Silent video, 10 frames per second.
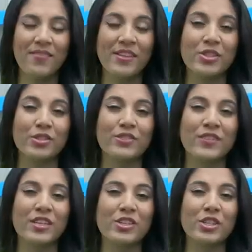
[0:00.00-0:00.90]

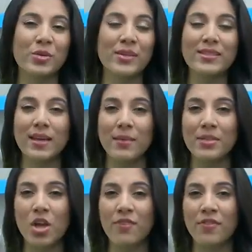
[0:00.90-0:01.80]
Fishersville's newest
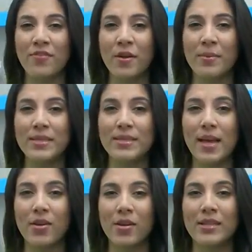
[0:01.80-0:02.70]
Amazon fulfillment
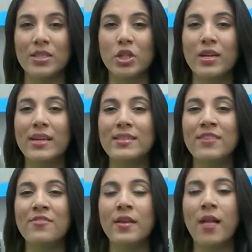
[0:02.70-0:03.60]
center is looking
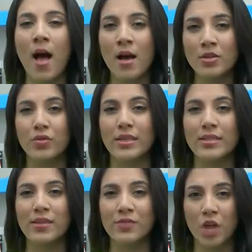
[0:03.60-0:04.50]
to fill
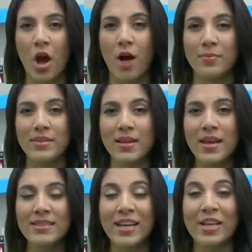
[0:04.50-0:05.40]
hundreds of jobs.
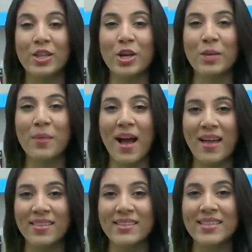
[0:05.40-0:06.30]
Take a look
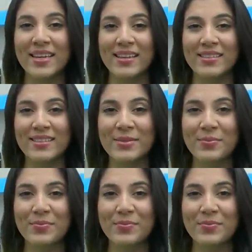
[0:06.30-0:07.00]
behind the scenes.